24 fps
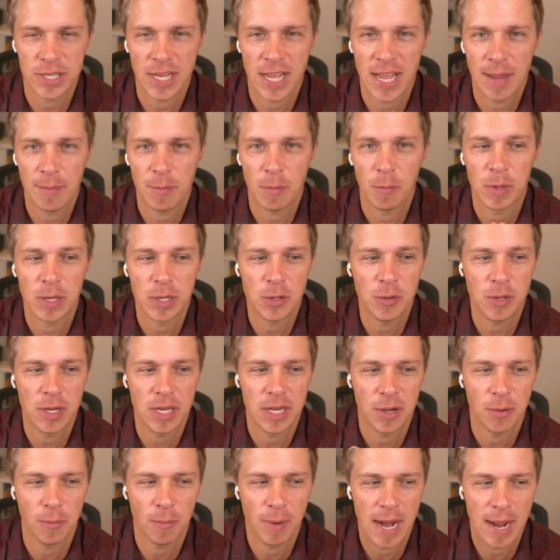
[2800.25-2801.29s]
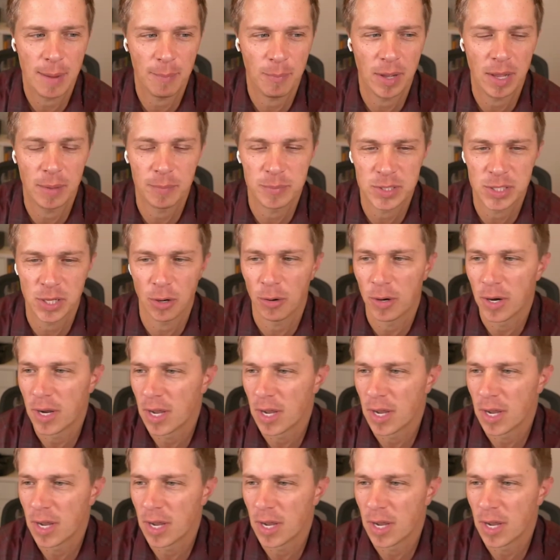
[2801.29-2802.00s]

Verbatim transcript: of your time, and we do need to wrap up.